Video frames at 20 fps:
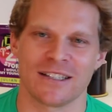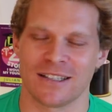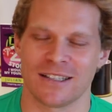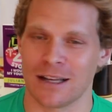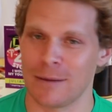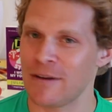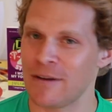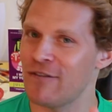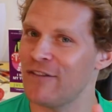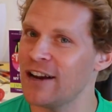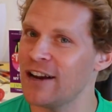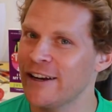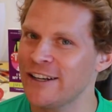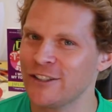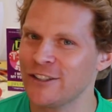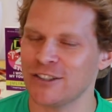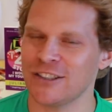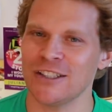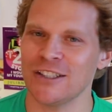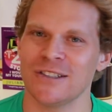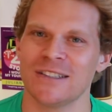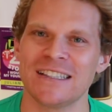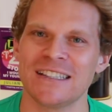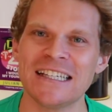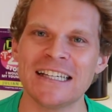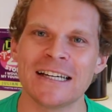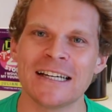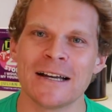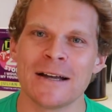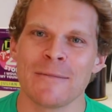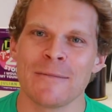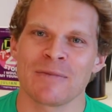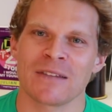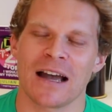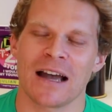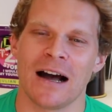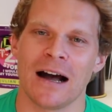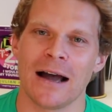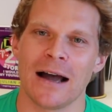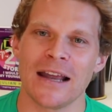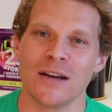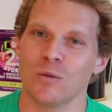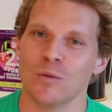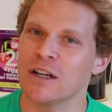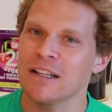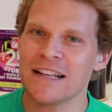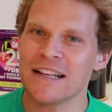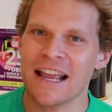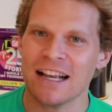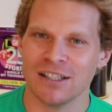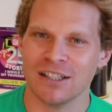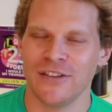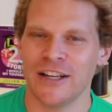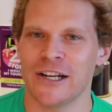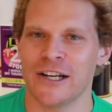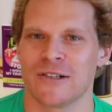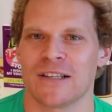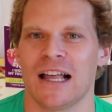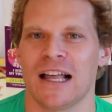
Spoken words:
It's going to be very interesting to see. In one of the next videos,